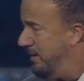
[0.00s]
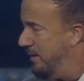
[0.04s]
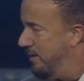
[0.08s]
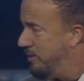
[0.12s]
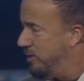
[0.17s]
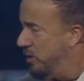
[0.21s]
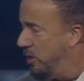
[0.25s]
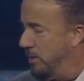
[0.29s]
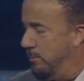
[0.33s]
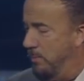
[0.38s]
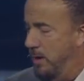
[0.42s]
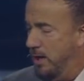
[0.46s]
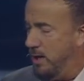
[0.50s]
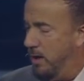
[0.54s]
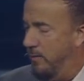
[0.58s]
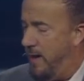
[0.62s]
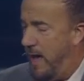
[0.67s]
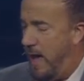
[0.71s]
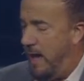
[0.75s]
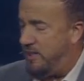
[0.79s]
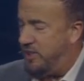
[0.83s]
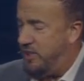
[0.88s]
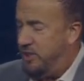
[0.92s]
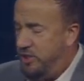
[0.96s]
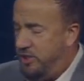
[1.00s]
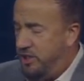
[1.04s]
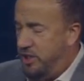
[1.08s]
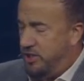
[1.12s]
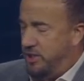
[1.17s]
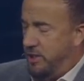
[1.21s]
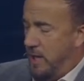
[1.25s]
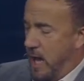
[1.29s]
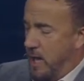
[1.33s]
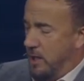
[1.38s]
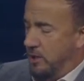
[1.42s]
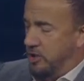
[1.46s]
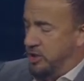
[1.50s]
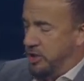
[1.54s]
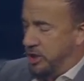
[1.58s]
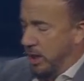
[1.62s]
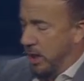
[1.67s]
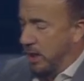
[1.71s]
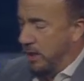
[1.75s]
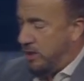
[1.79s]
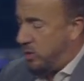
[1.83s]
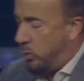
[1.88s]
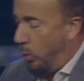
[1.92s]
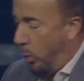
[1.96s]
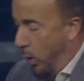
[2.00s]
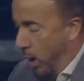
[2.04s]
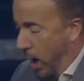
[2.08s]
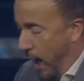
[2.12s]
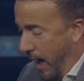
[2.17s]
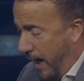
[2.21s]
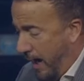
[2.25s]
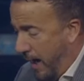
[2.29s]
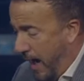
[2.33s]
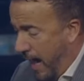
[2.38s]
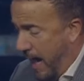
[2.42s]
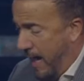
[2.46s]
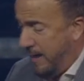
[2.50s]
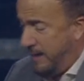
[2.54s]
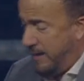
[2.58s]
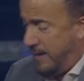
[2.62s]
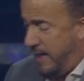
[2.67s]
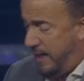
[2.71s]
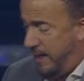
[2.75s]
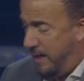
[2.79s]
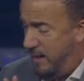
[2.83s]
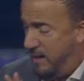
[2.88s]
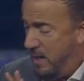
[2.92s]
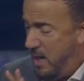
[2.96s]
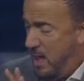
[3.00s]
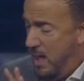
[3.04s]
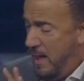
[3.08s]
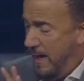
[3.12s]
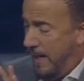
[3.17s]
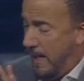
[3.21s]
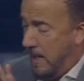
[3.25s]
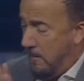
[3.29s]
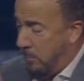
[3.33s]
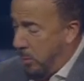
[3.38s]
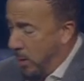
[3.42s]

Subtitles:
So the book of Exodus is not just what God did in